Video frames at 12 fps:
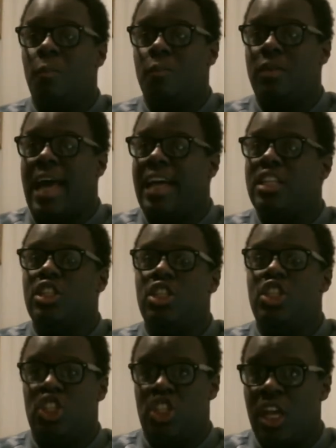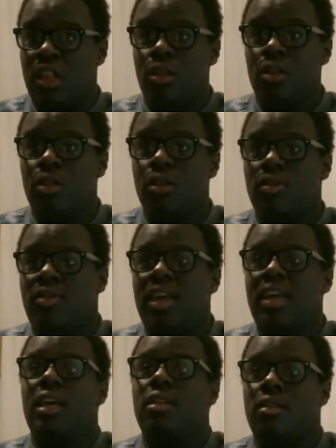actually Shin
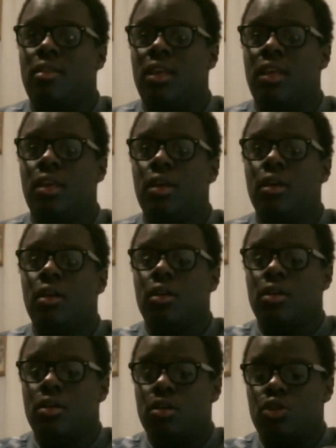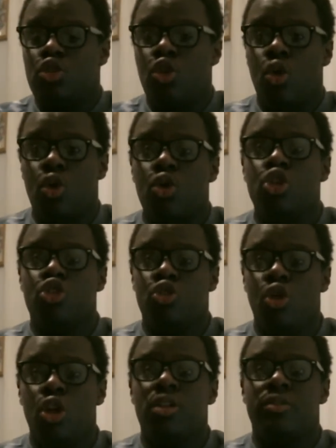taking the total
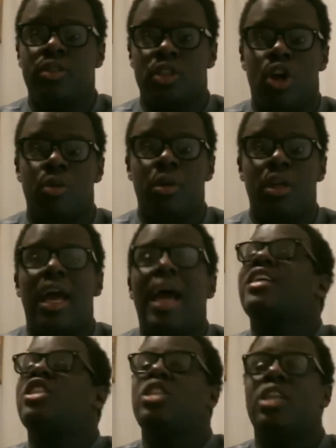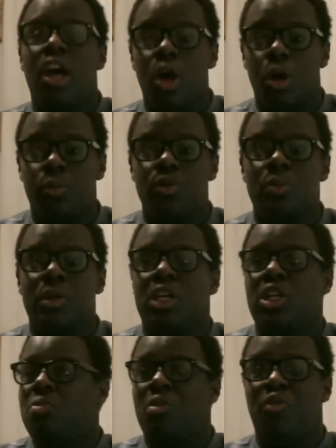control of his army actually helped,
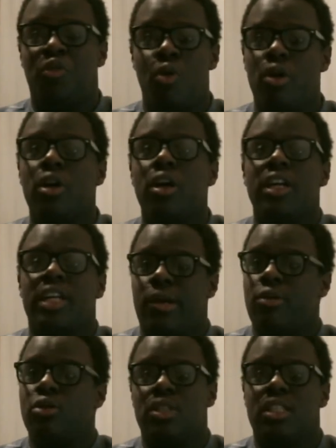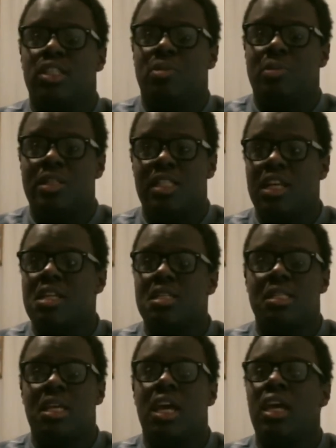because before Karyoten has been stated
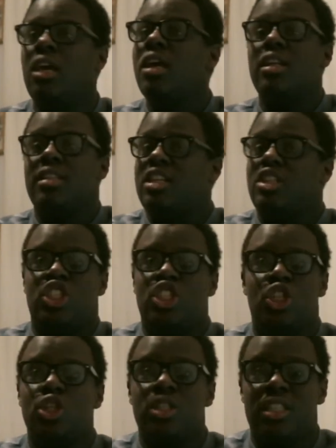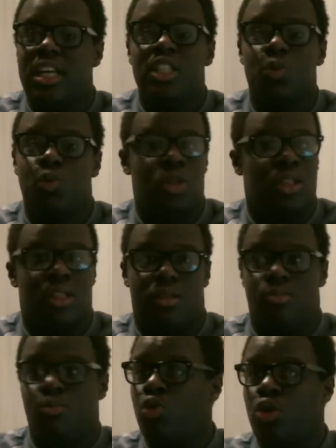saying that she couldn't guess what
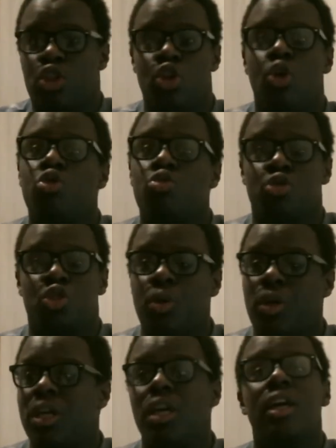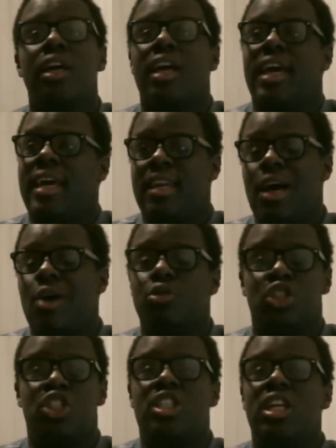Gyoun was doing, and now with
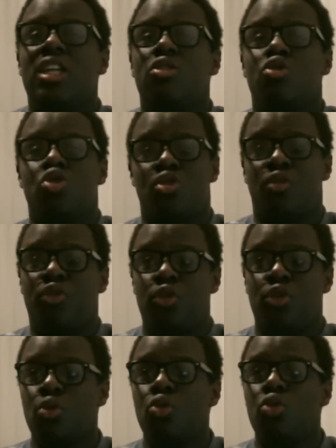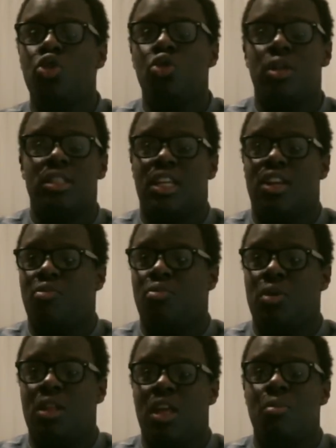Shin there's a few units that have
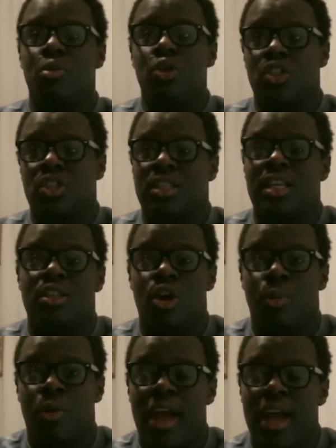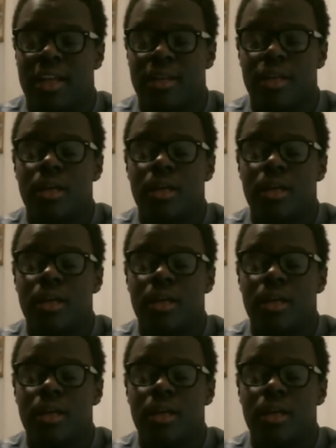been able to take the upper hand.